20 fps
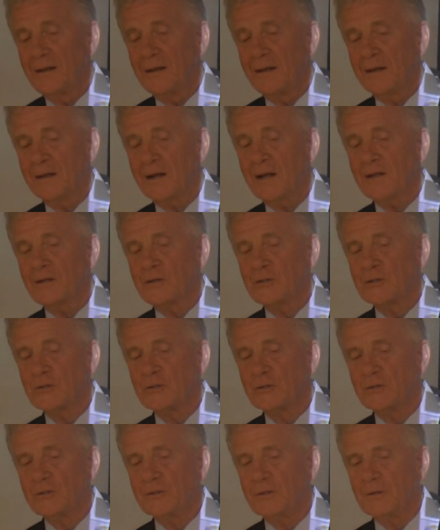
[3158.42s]
And I
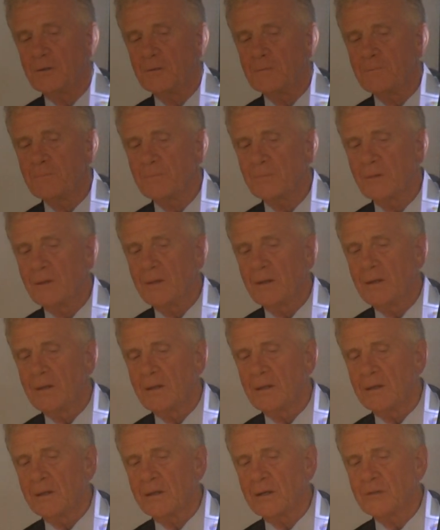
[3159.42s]
listened to him,
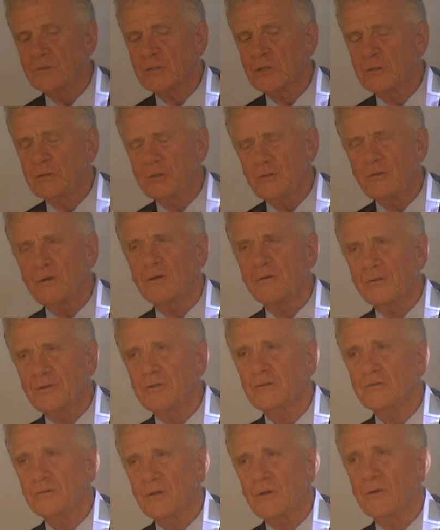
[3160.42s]
and I said, Lou, I
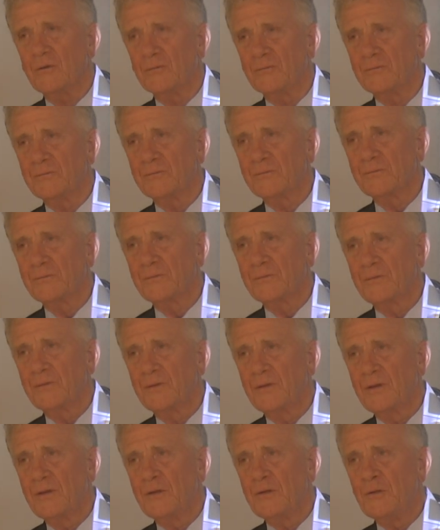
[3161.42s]
think so.
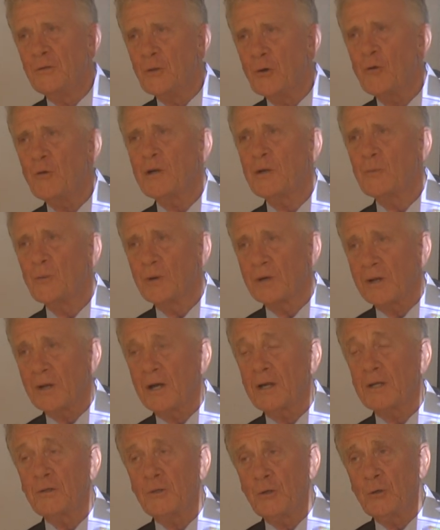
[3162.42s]
Knowing what
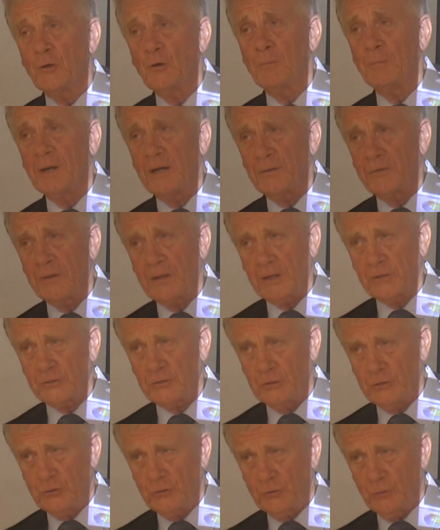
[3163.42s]
I know about that
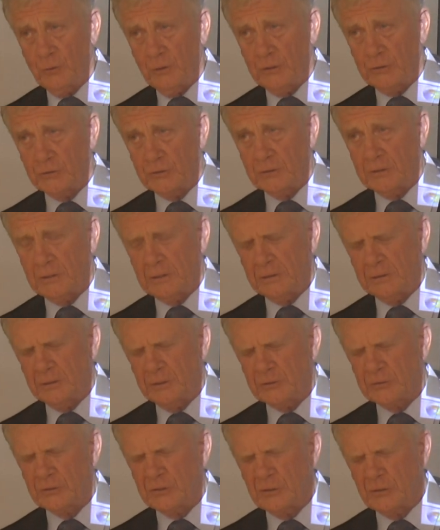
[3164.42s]
situation and
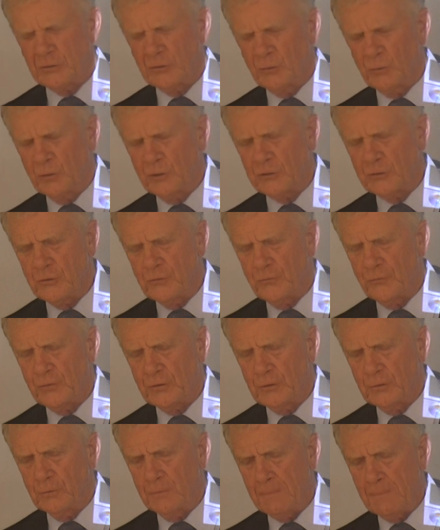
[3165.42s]
listening to what you
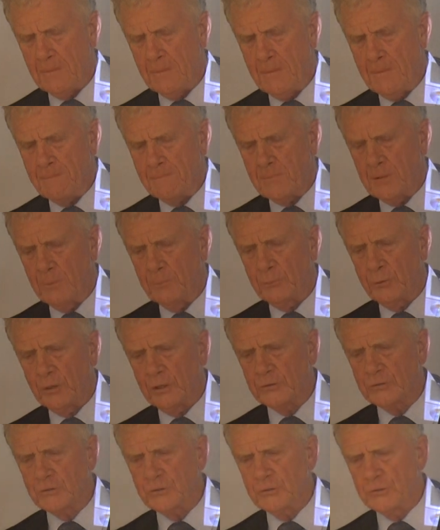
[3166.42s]
feel
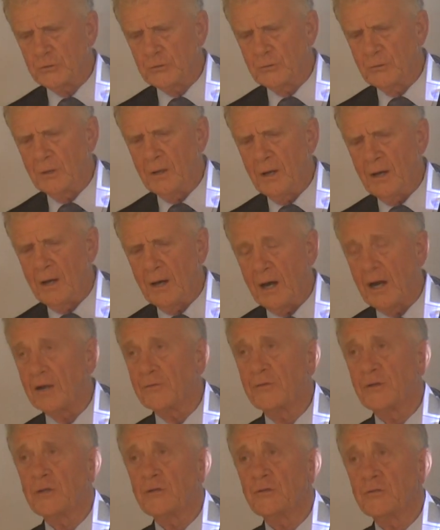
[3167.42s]
impressed to do,
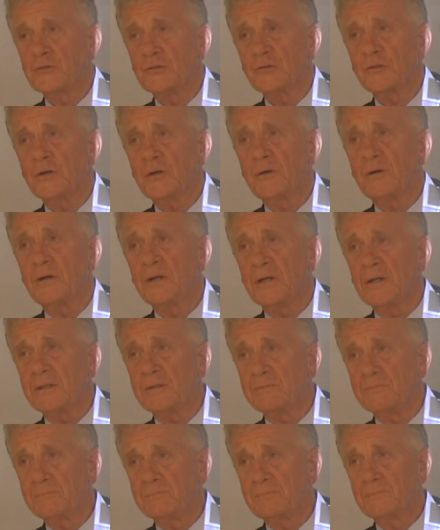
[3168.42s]
I think you should go
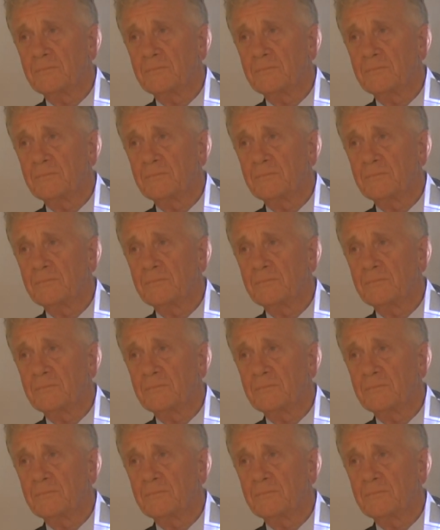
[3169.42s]
ahead.